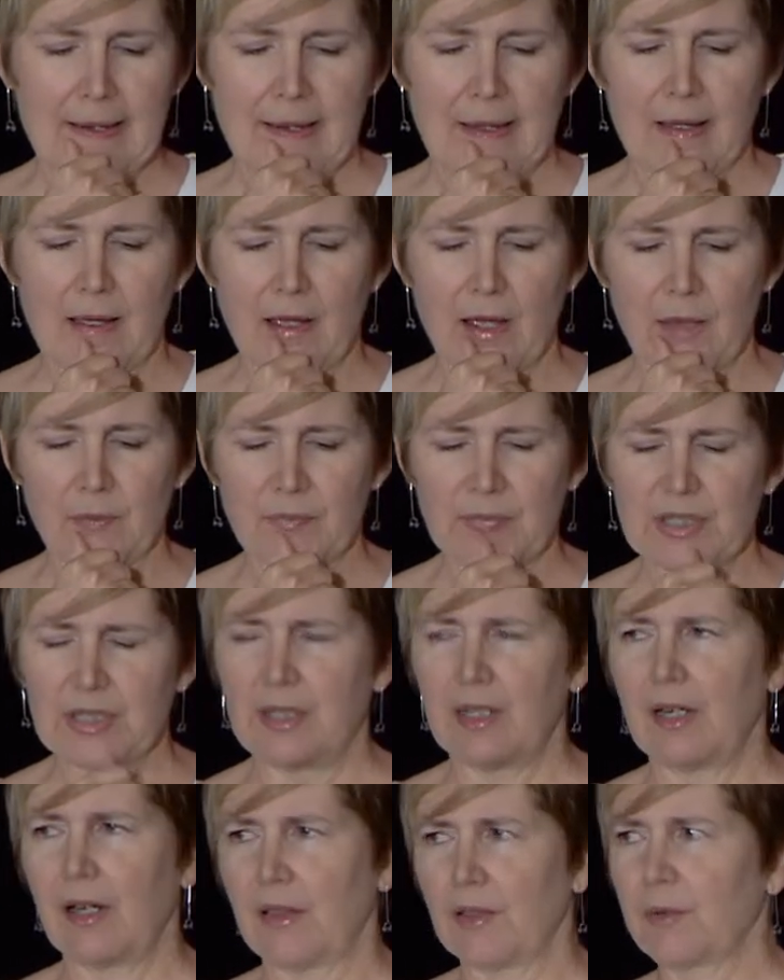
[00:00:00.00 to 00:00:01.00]
Um,
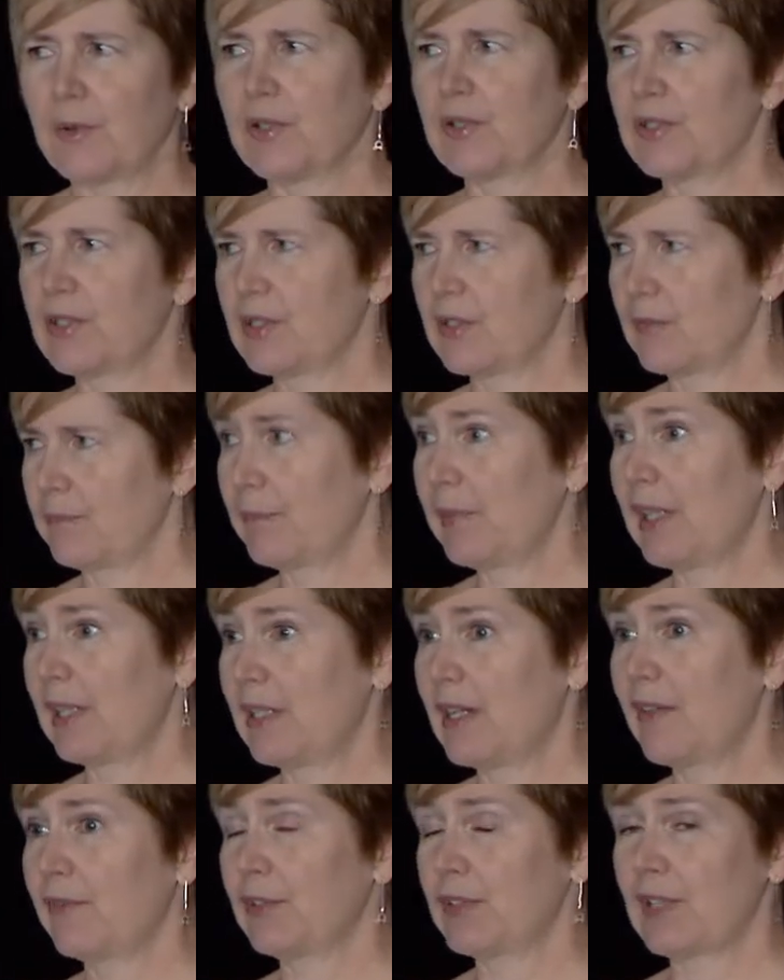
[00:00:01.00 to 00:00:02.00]
in other words, play
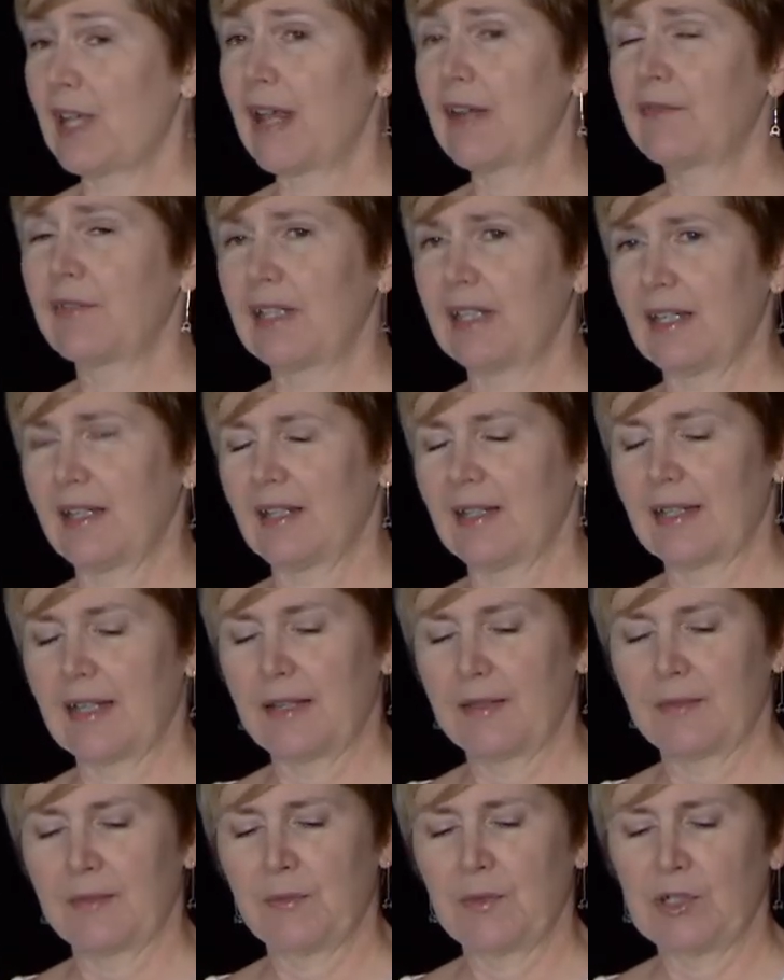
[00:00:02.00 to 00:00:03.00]
devil's advocate,
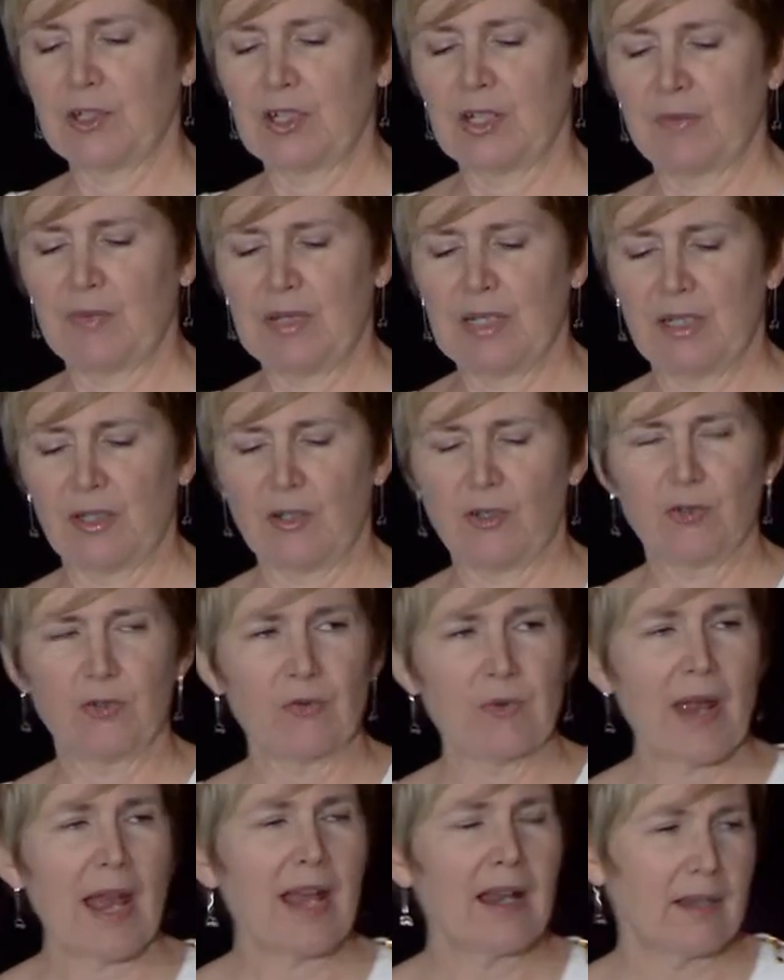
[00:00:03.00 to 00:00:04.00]
which can be
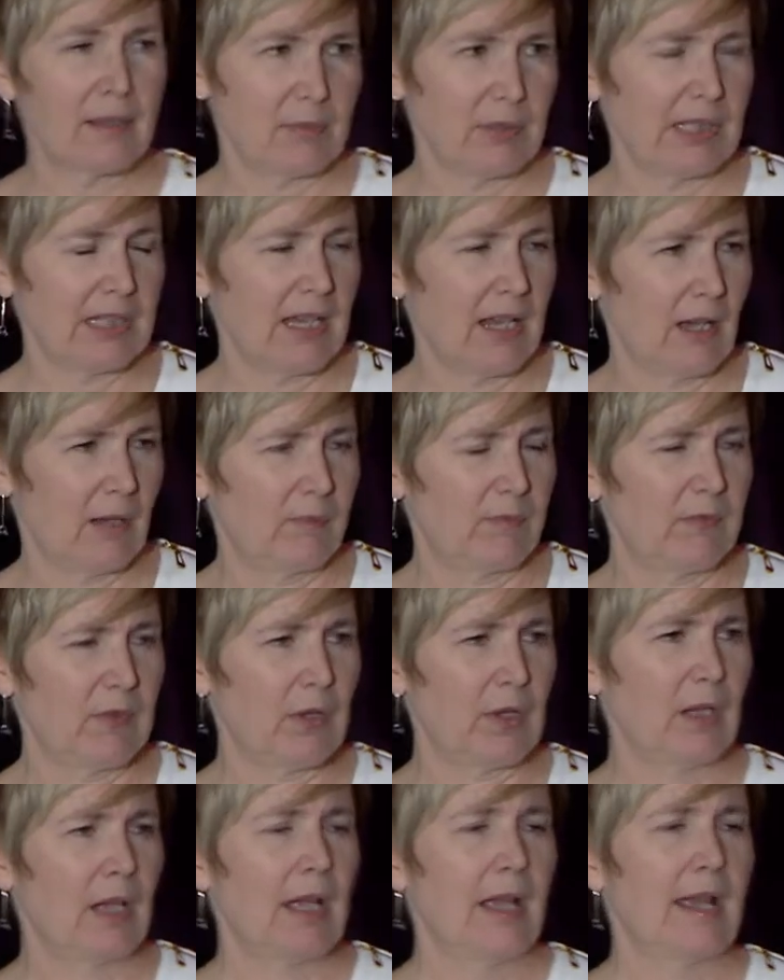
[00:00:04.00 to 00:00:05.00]
incredibly
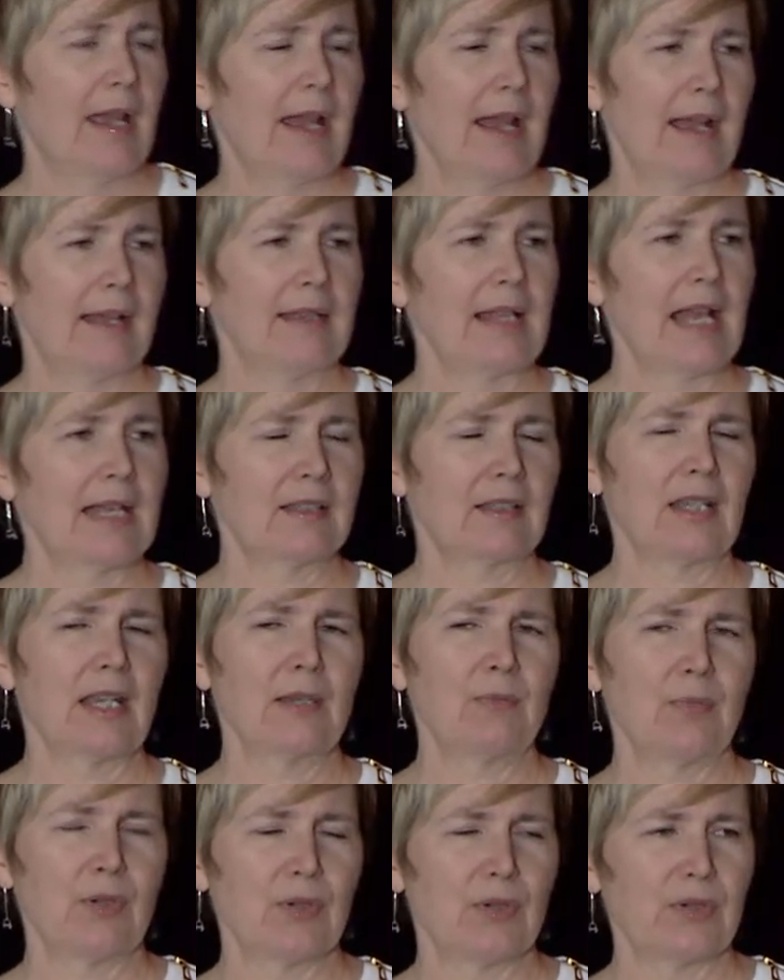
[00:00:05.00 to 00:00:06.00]
helpful. And that
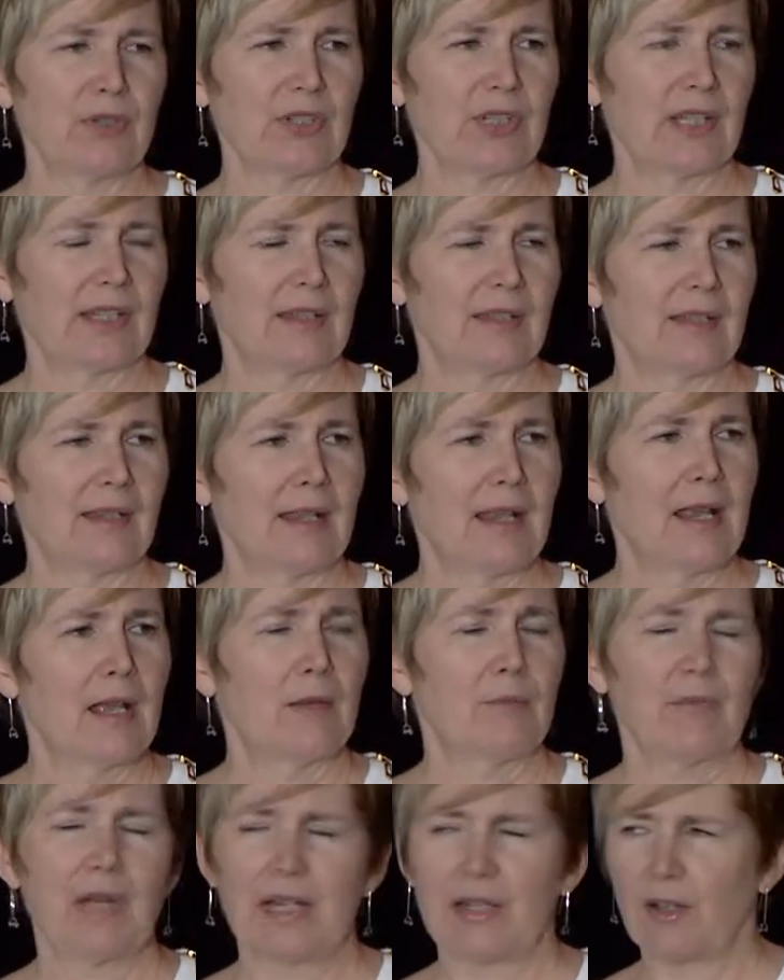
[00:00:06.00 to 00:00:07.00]
same person
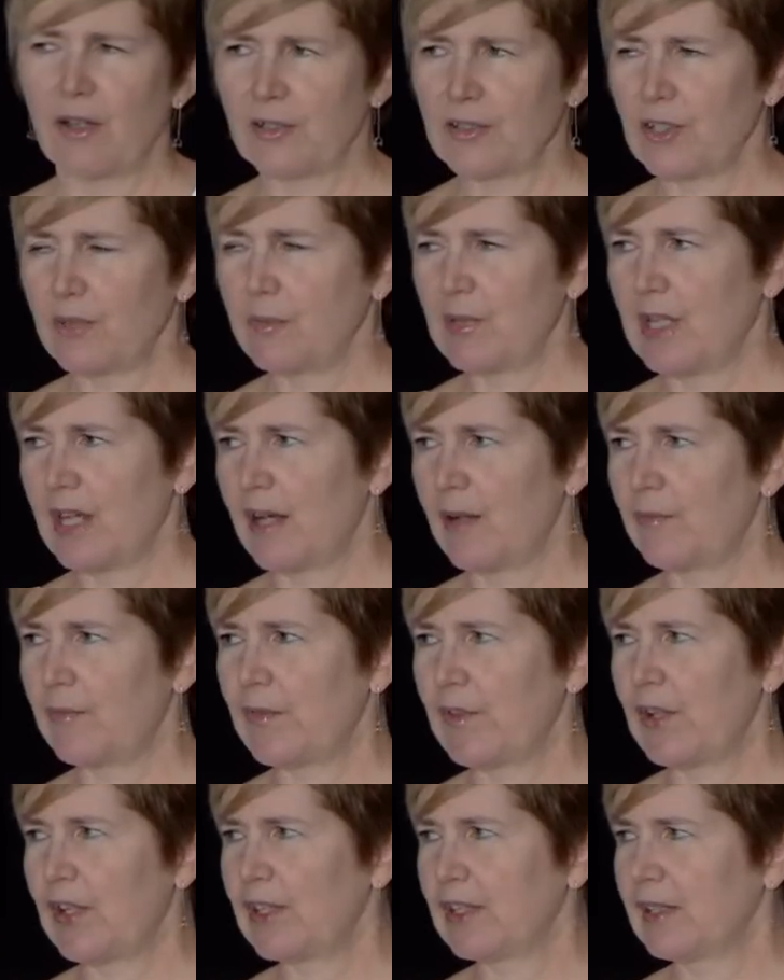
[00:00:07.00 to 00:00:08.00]
might also be
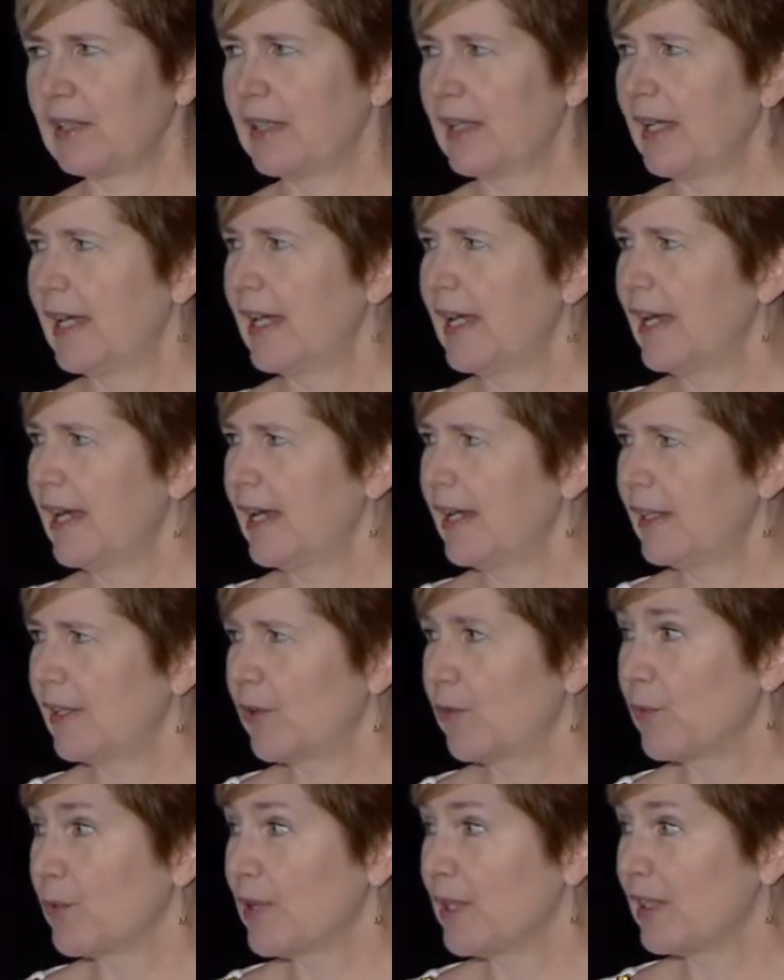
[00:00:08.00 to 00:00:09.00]
helpful in a
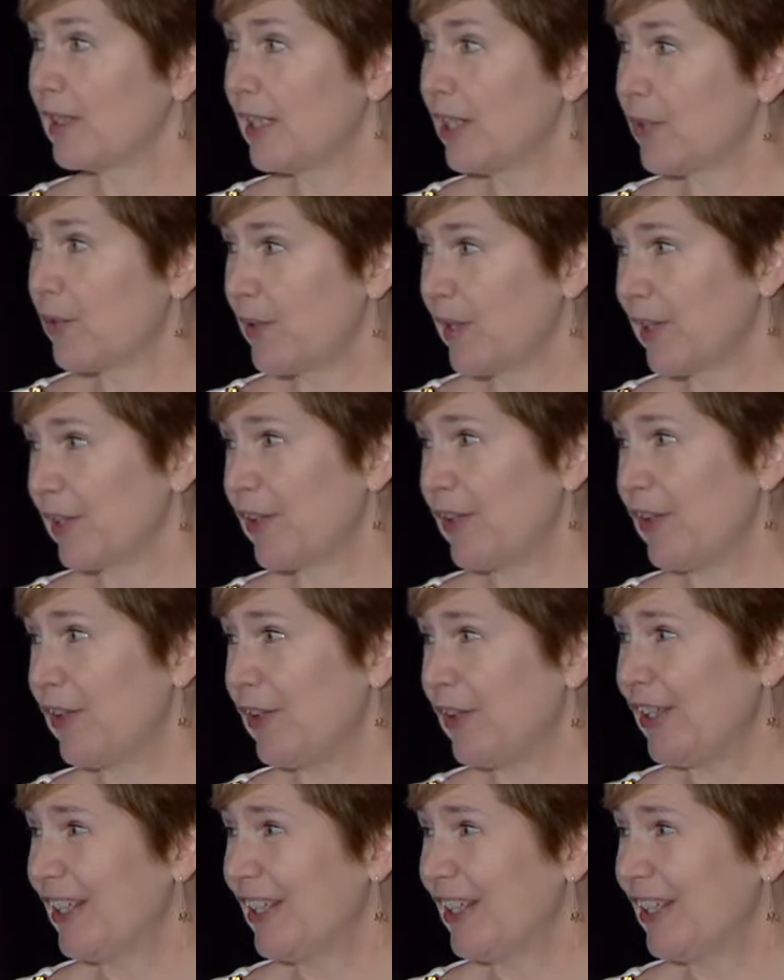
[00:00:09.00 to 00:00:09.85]
really critical